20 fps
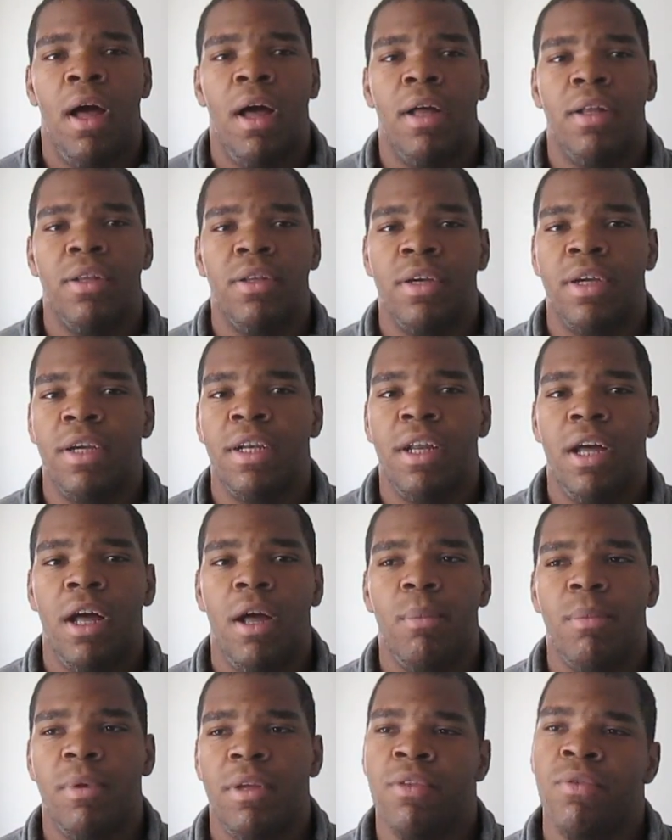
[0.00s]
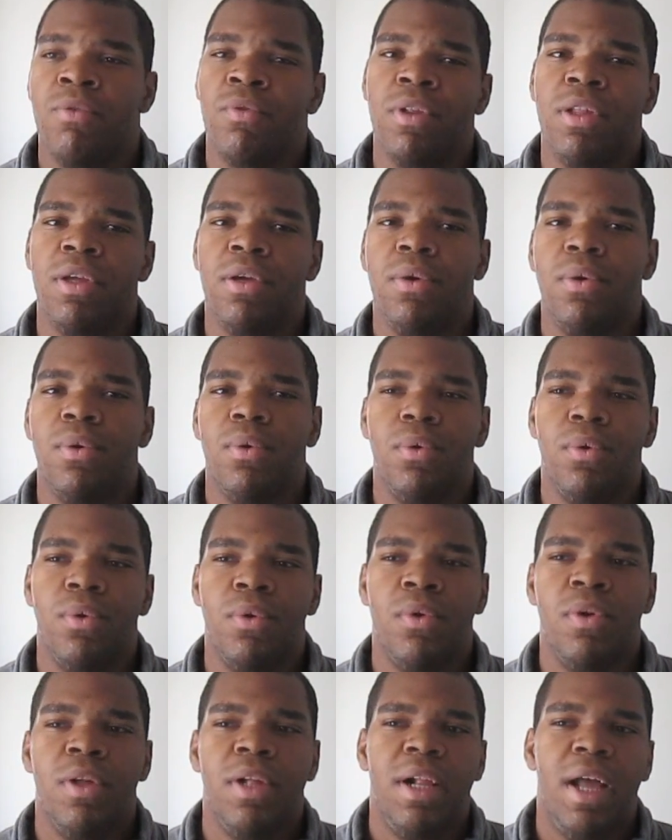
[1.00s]
look it up. It's really
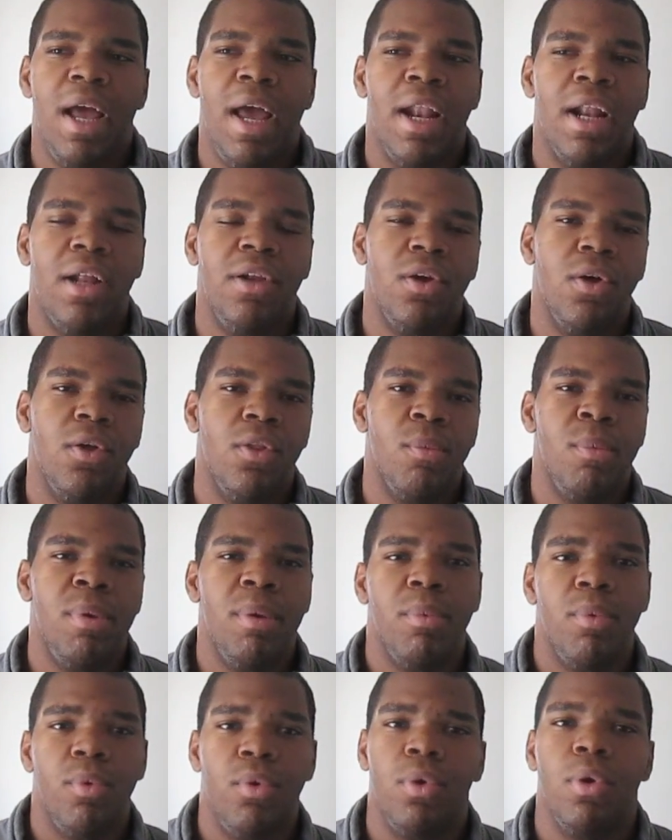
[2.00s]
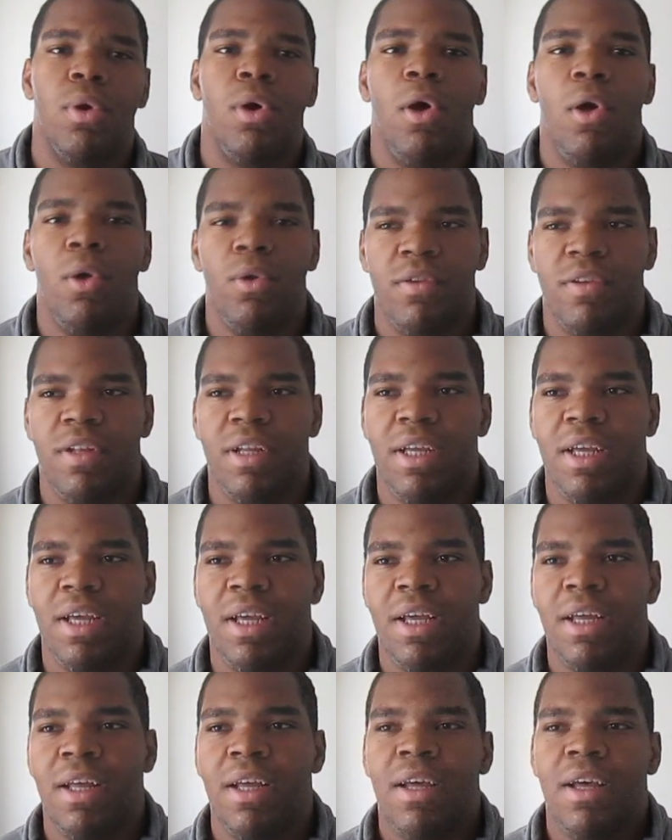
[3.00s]
cool, and I know the people who are hosting
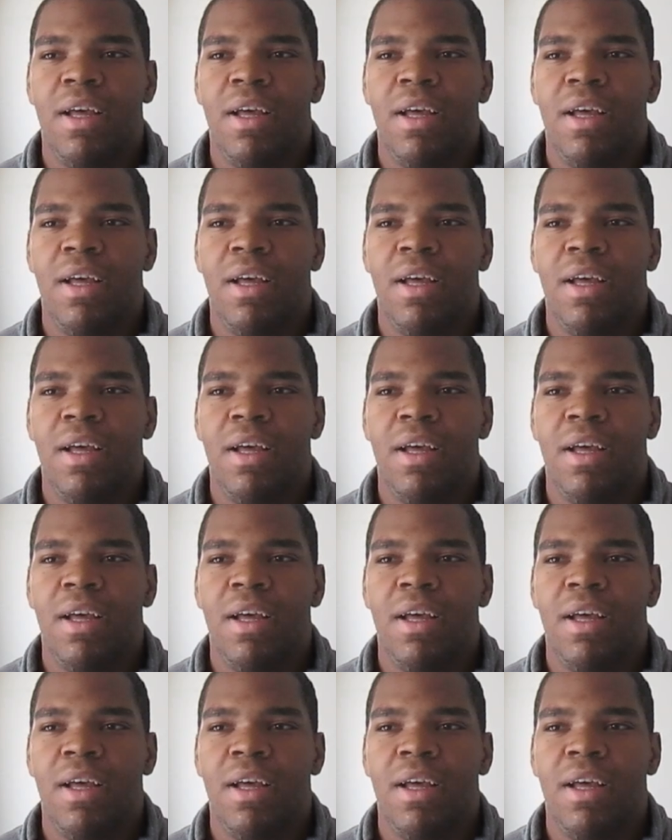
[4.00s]
it,